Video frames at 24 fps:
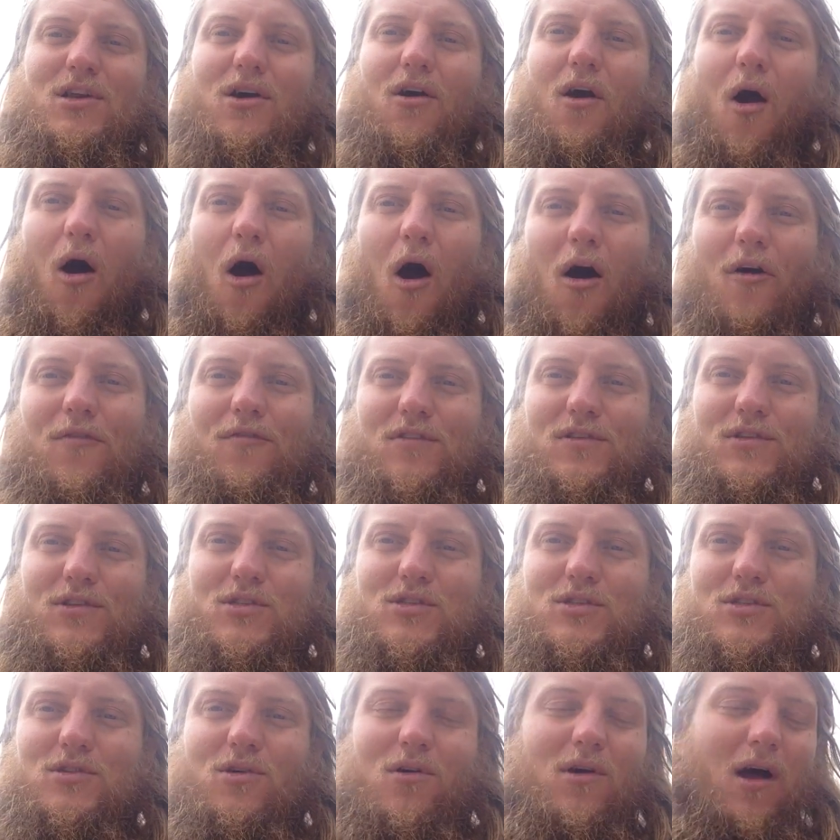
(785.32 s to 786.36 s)
coughing
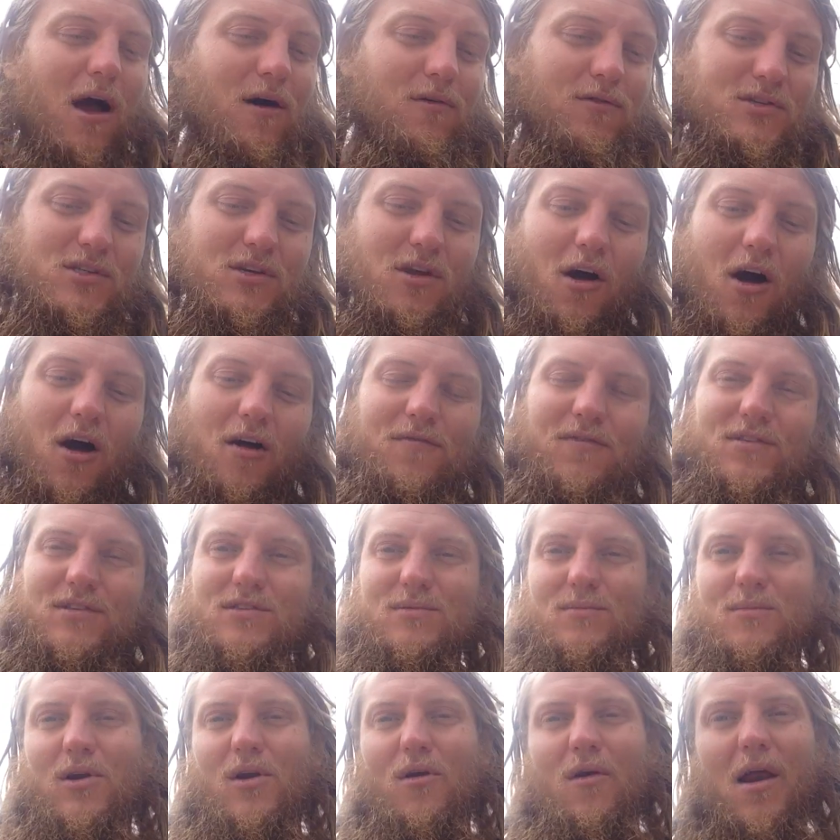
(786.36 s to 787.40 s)

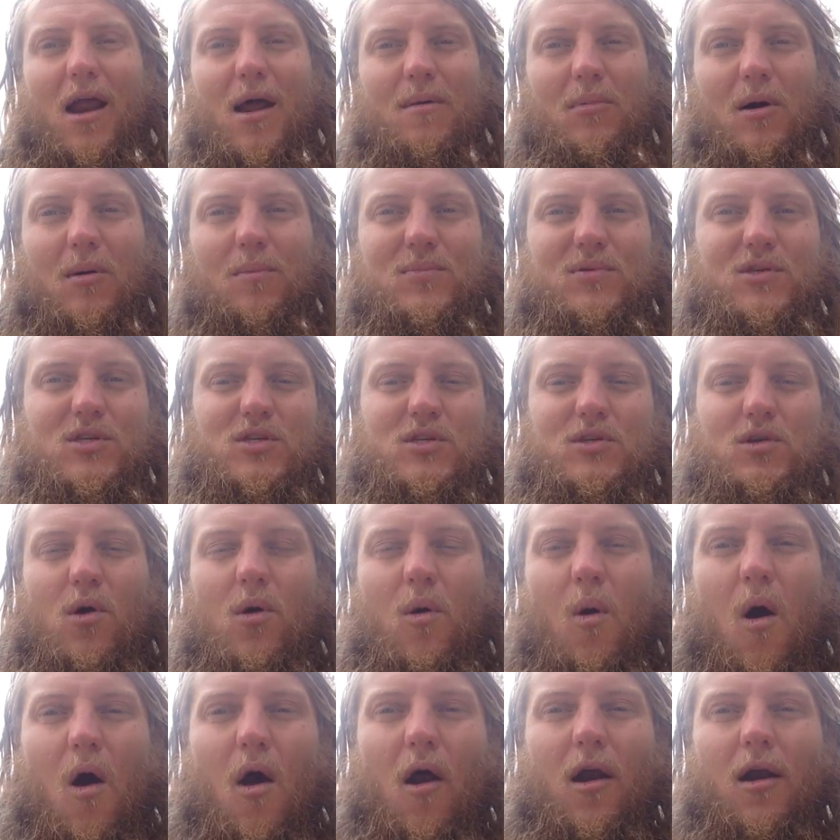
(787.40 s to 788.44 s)
some crap up
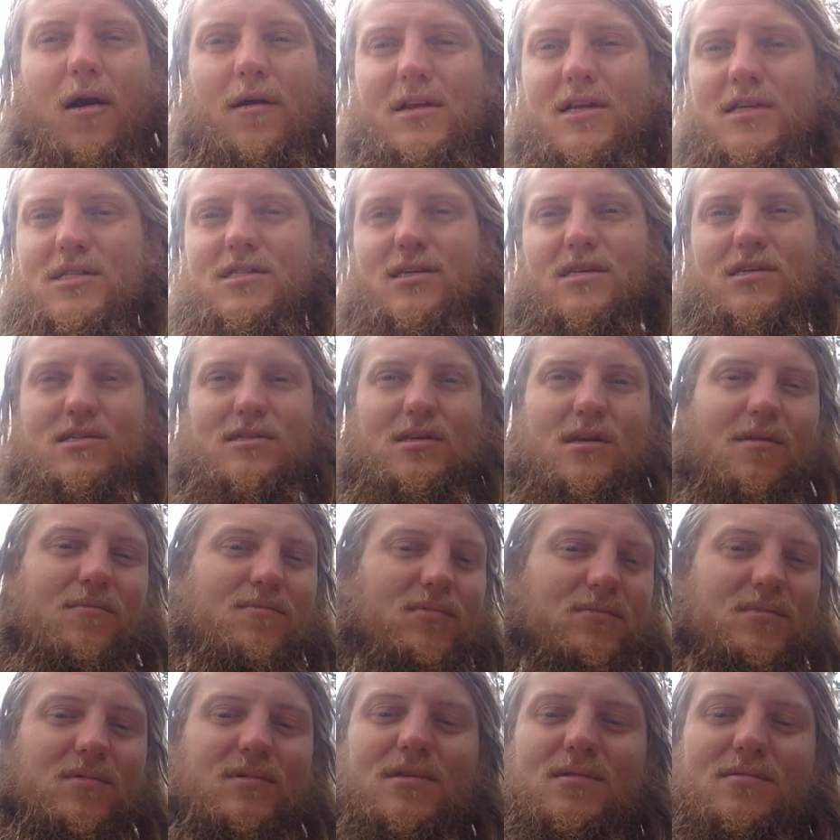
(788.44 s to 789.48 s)
so hard, just because
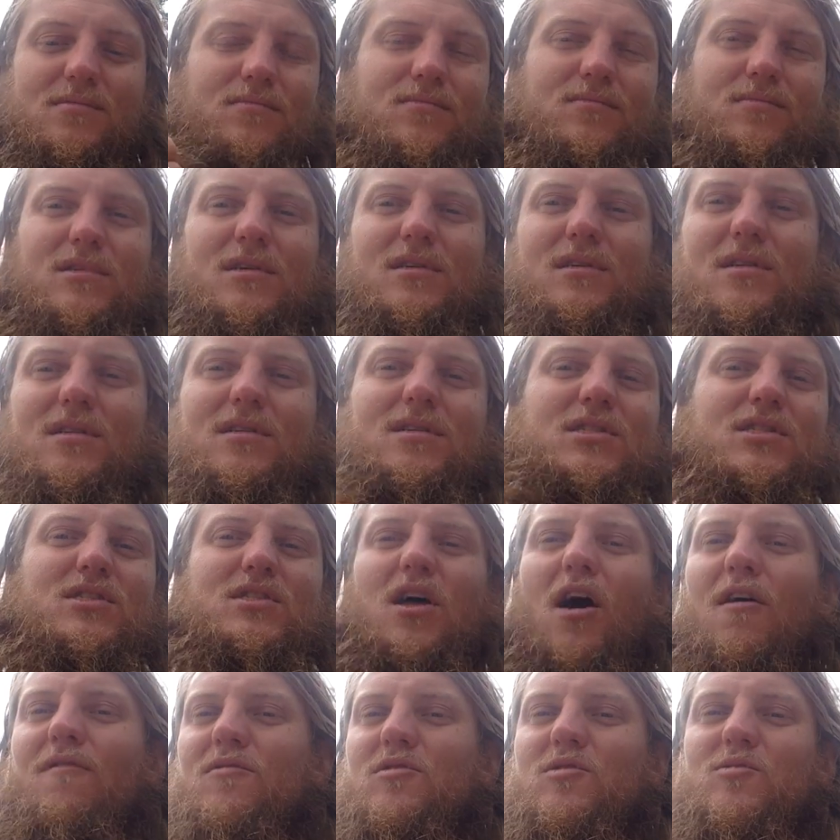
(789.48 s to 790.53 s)

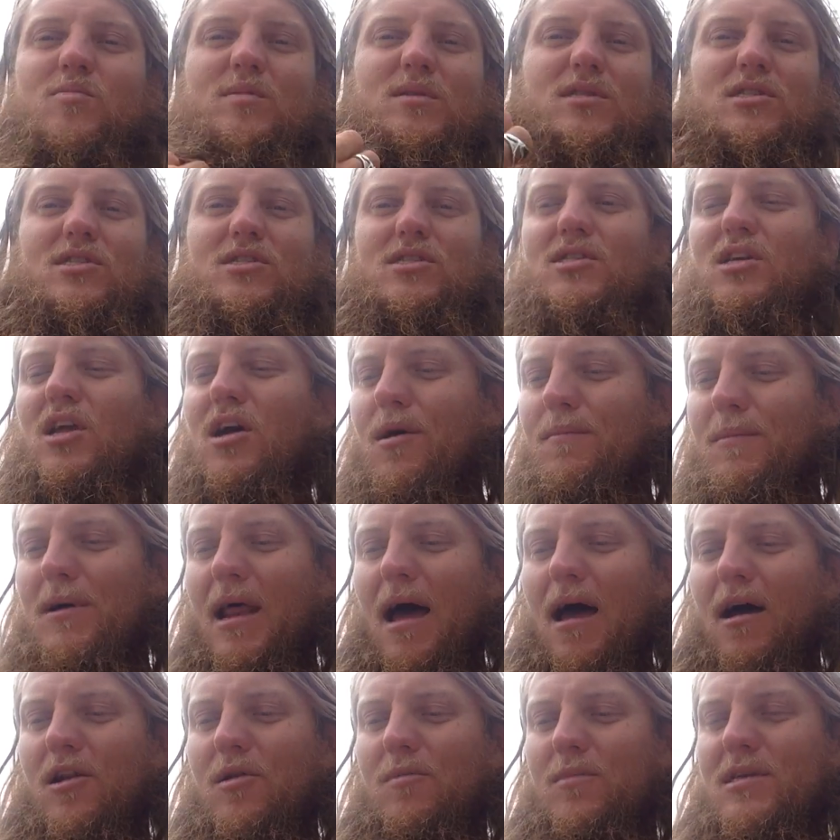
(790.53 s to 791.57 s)
stuff has been just
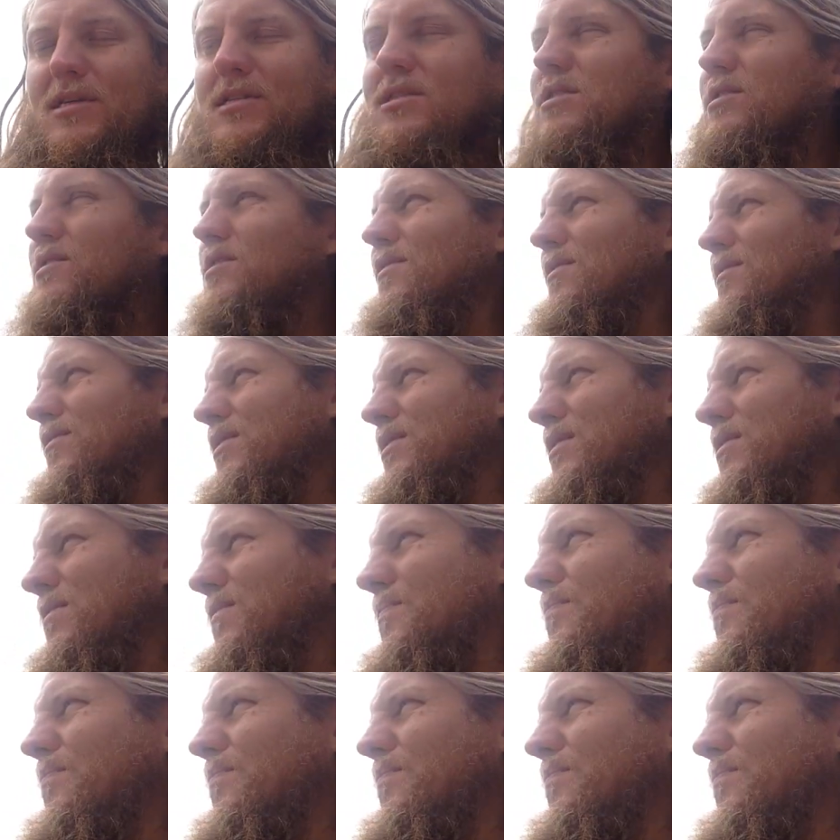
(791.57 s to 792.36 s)
coming out of me still,